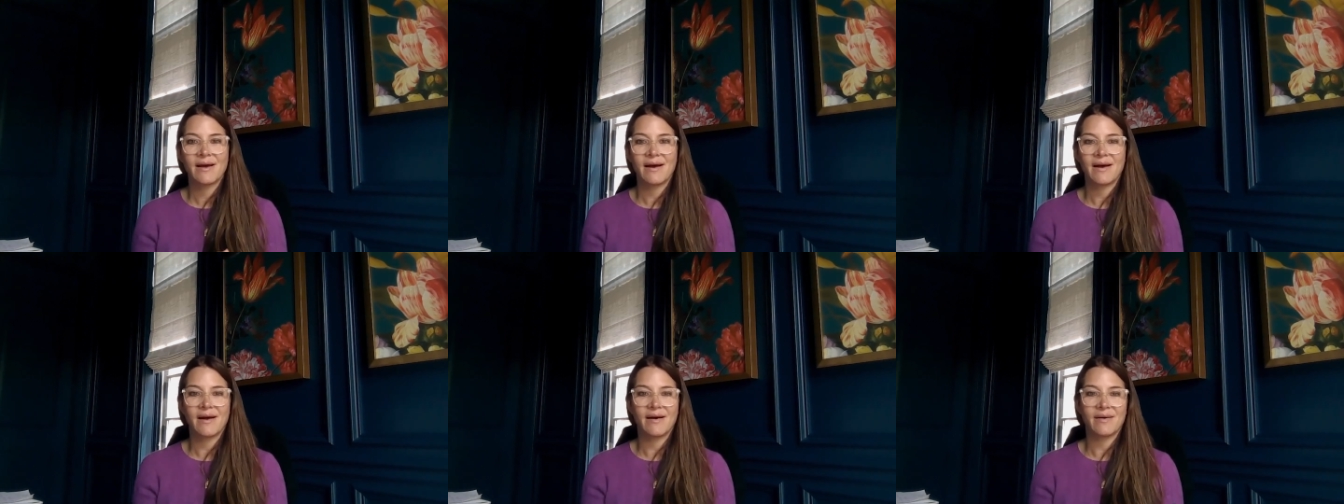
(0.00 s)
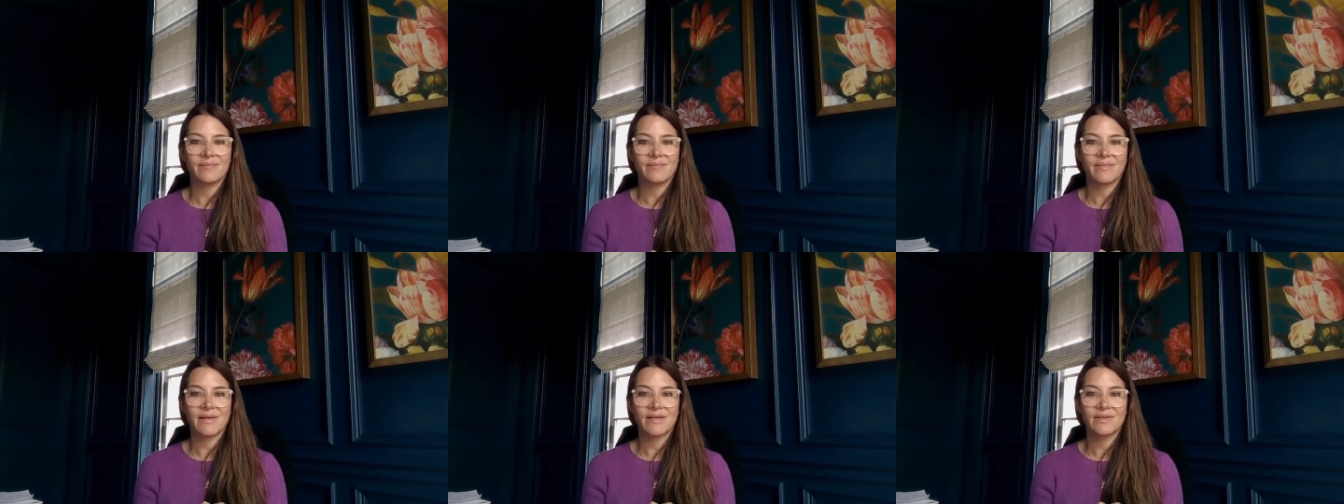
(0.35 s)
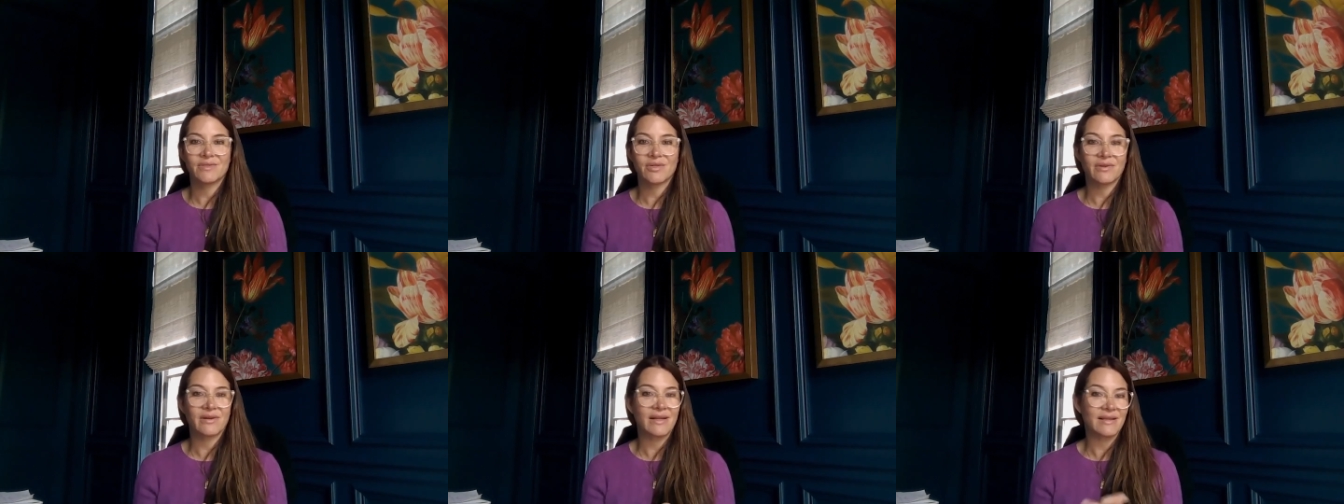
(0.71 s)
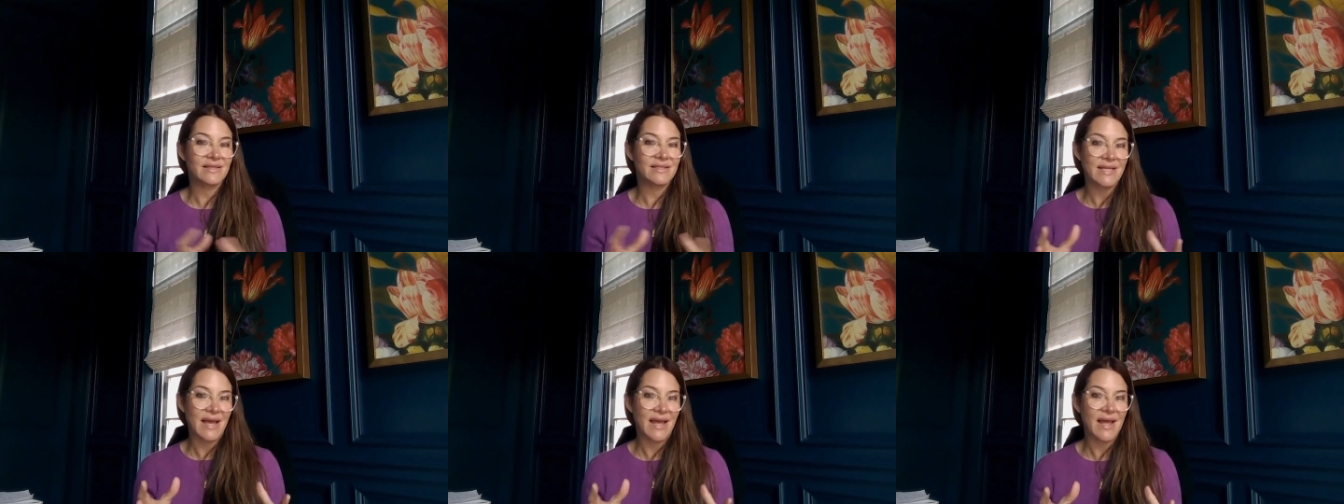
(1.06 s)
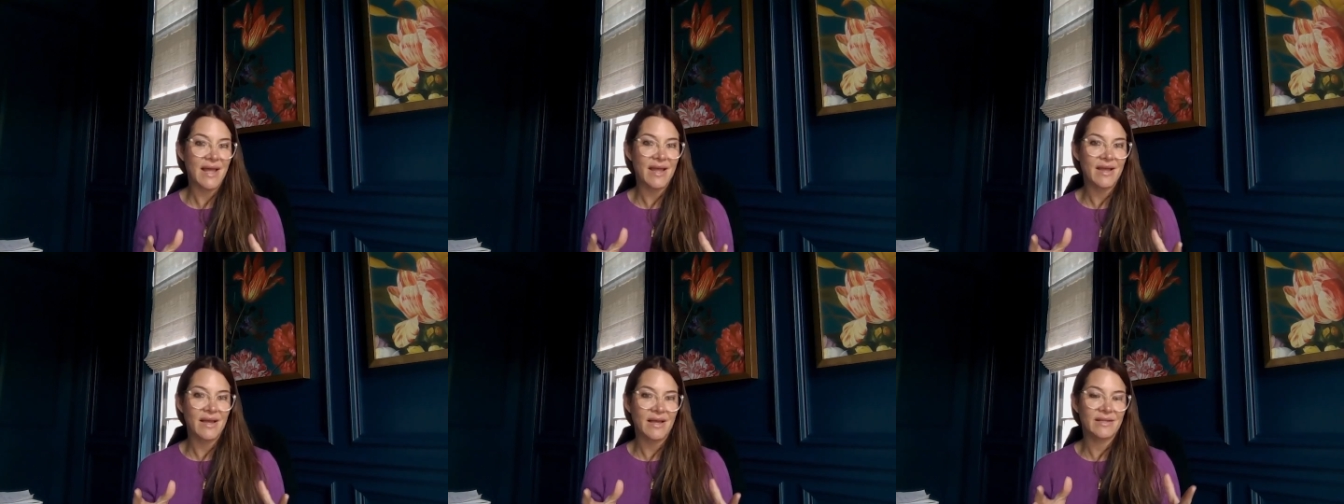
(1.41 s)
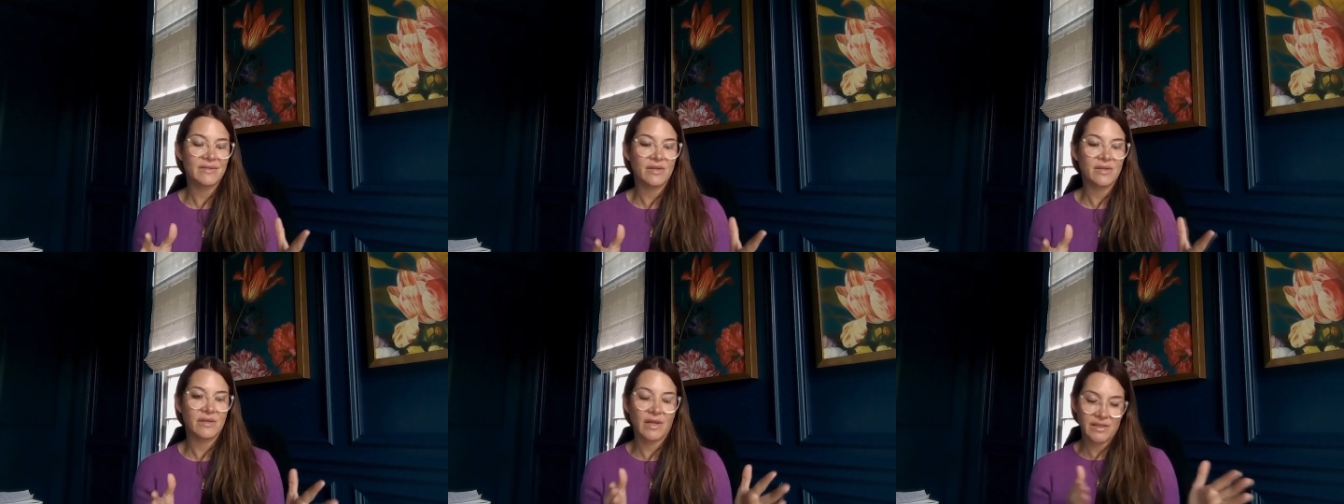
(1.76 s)
um, during the day.
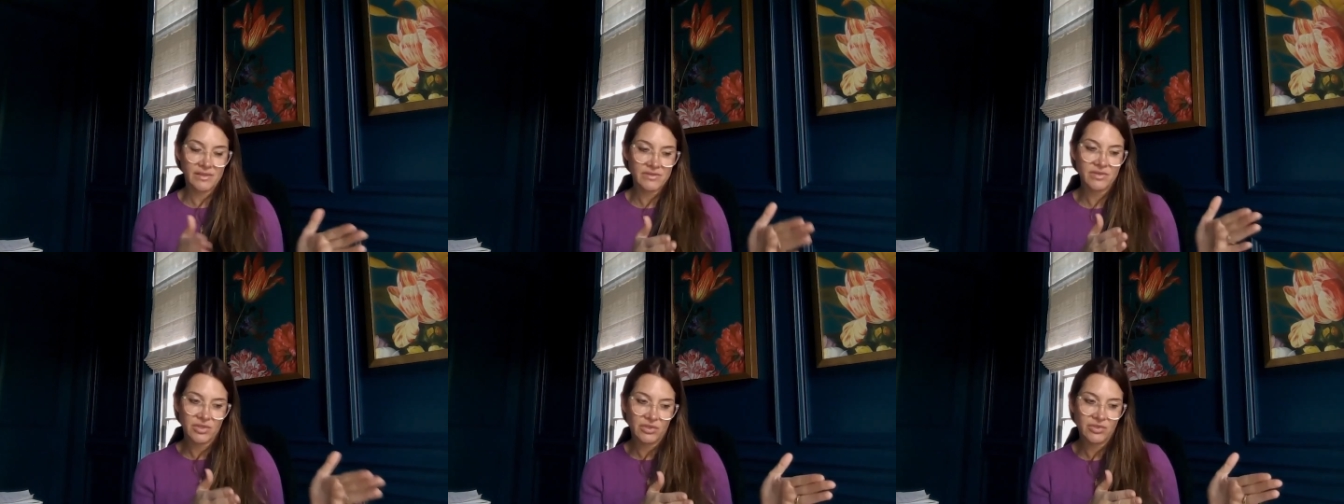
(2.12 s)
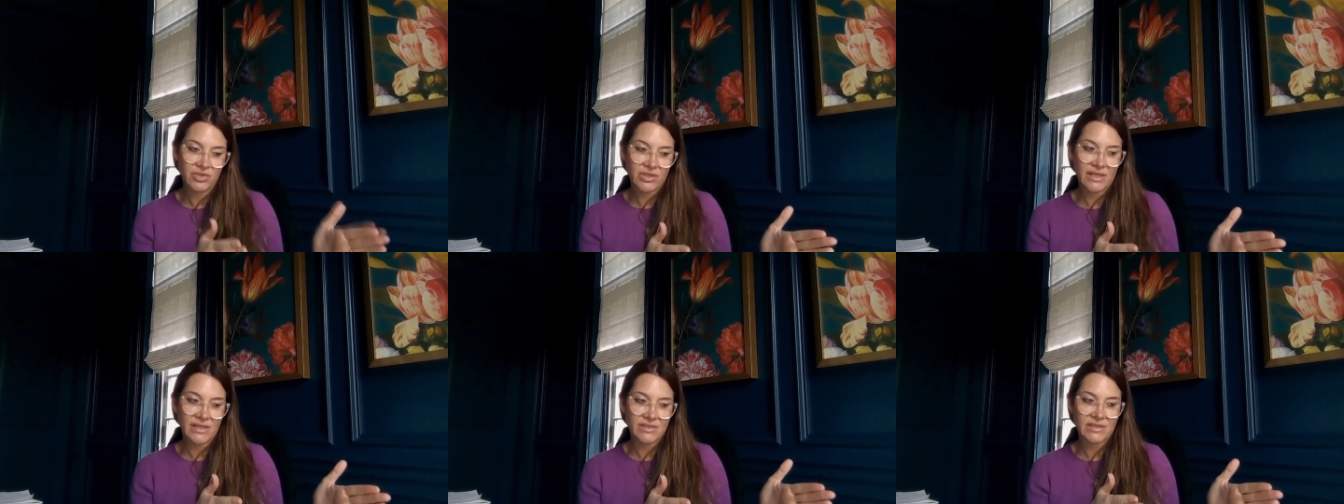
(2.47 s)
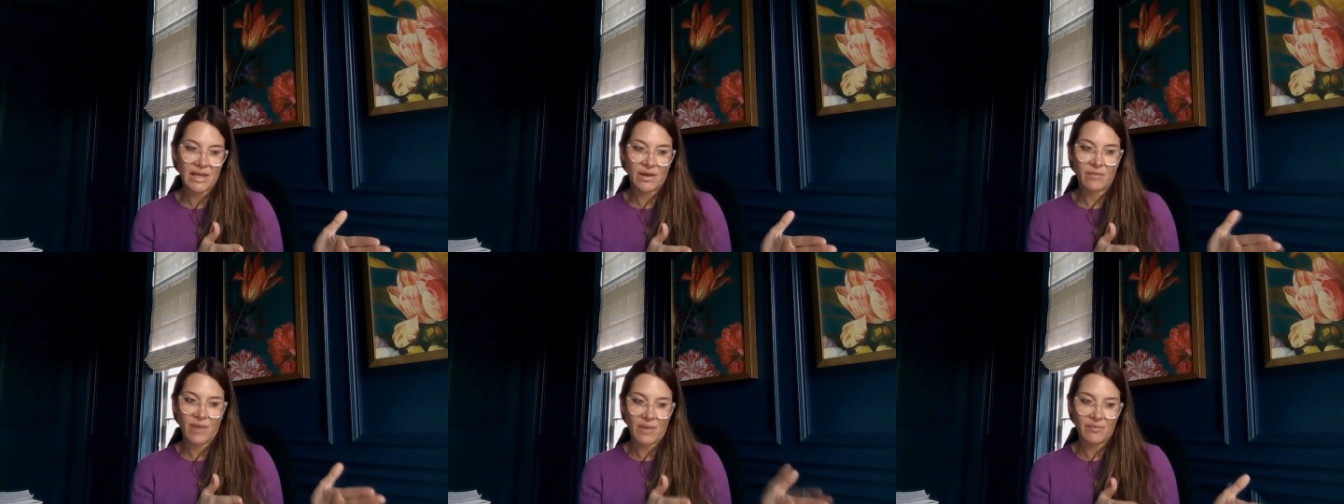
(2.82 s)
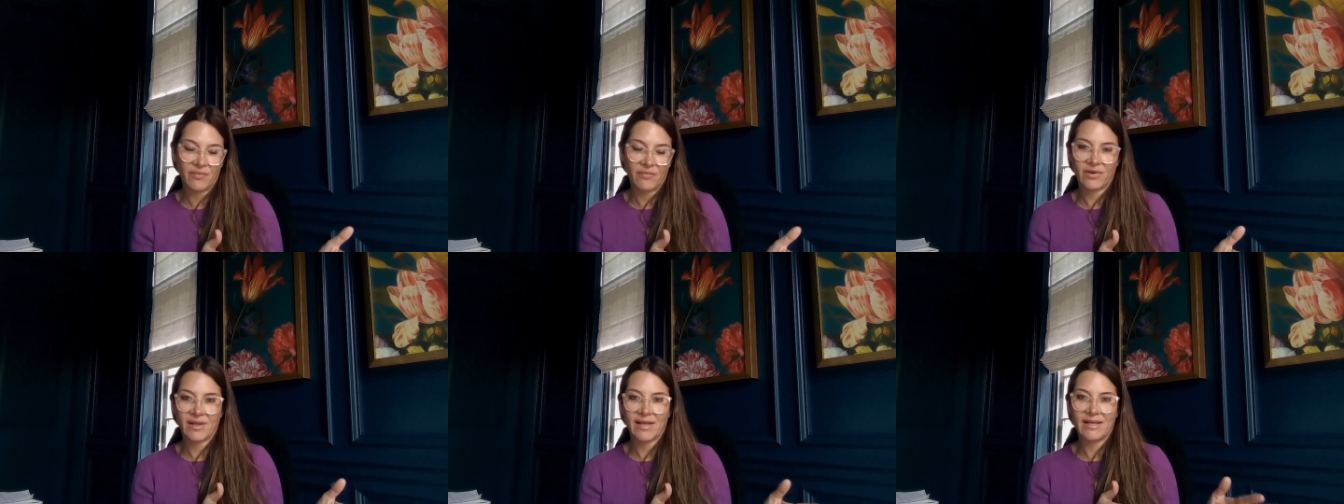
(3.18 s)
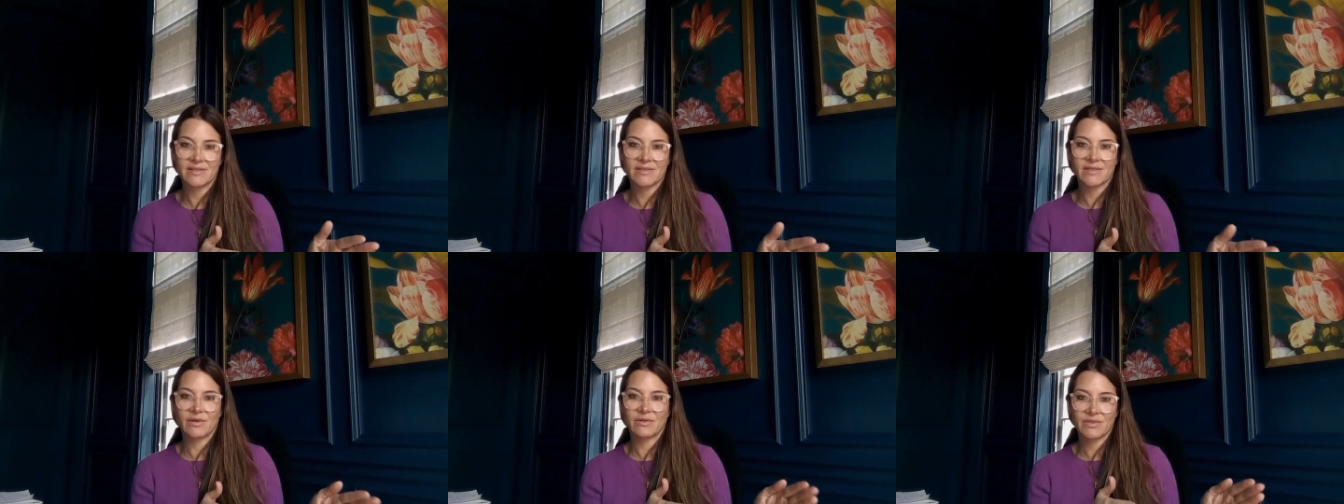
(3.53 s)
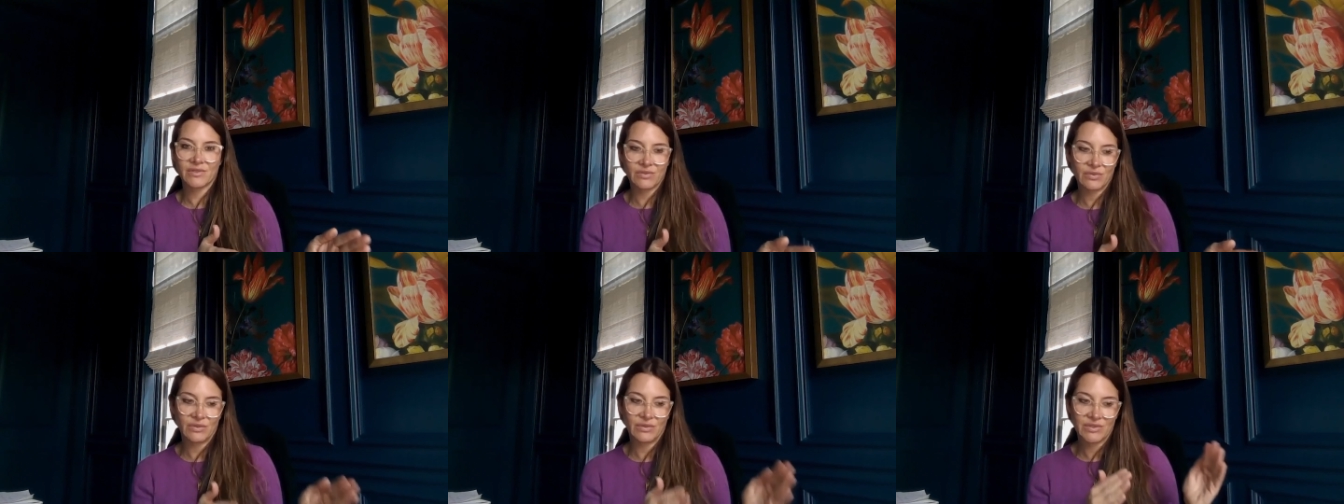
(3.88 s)
And I, usually it's like right before the kids go to
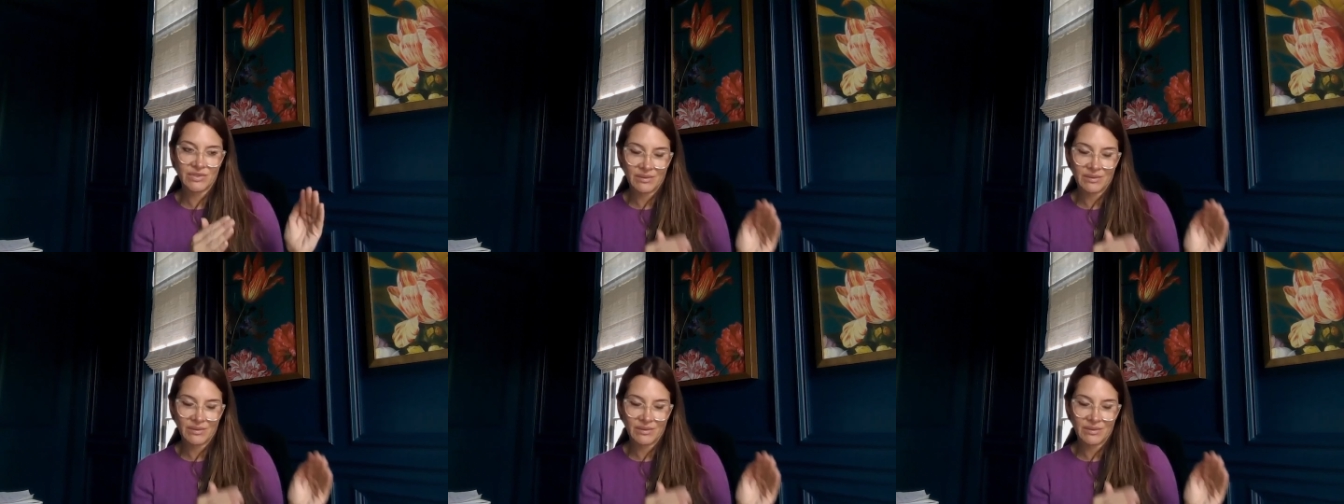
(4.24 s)
school.